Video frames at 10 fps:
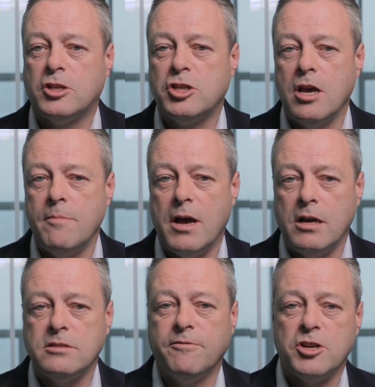The term
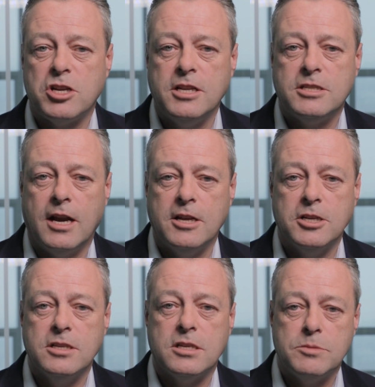artificial
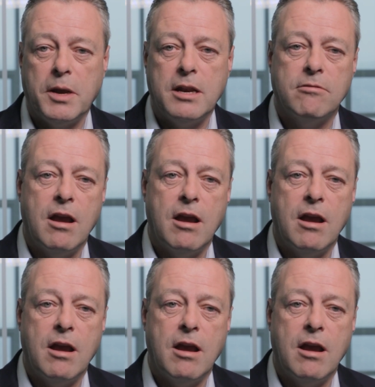intelligence has been